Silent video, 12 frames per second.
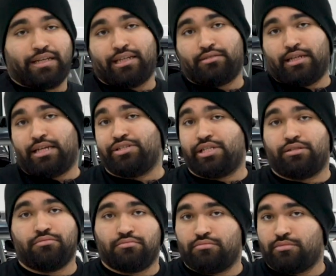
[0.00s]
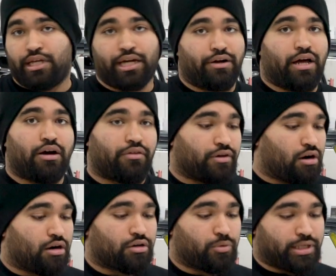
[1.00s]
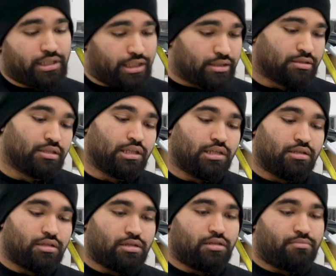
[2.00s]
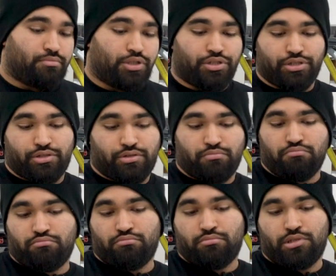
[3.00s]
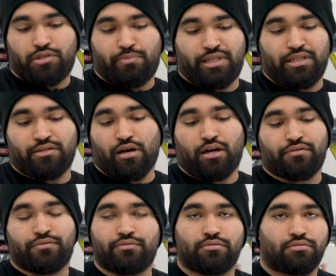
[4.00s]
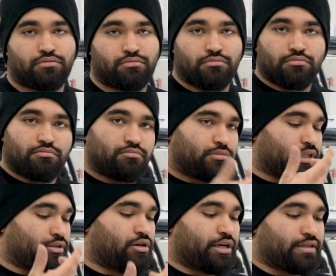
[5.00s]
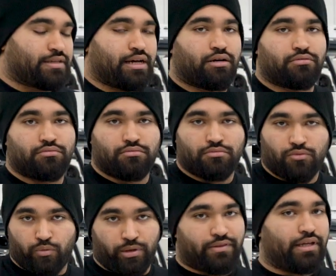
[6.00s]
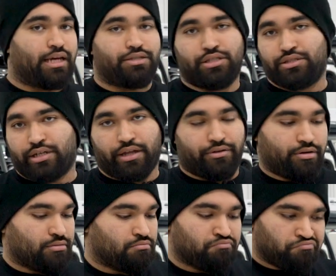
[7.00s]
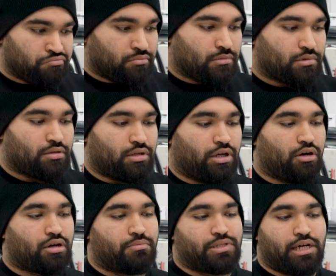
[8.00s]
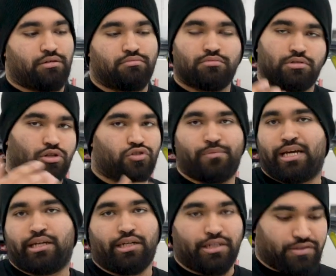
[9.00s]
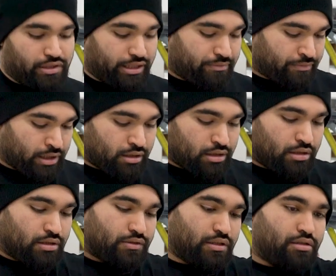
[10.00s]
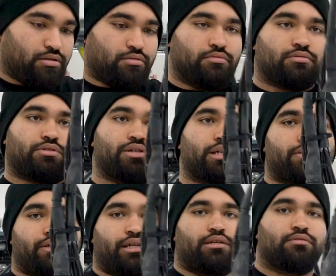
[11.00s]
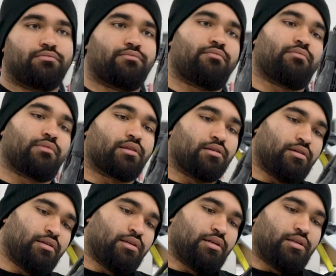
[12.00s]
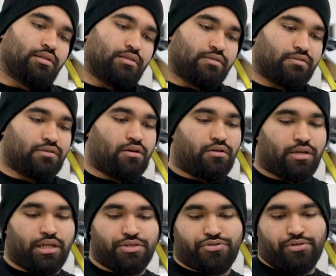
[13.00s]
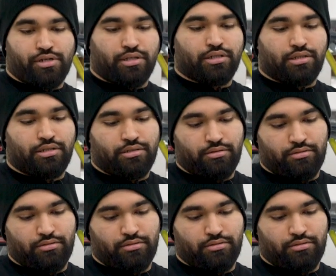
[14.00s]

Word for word: to take the engine in and out of the car quickly, um, you just spin this off, take the harness out with the engine together. It all comes out, goes back in easily. So as you can see, this is all heat shrunk.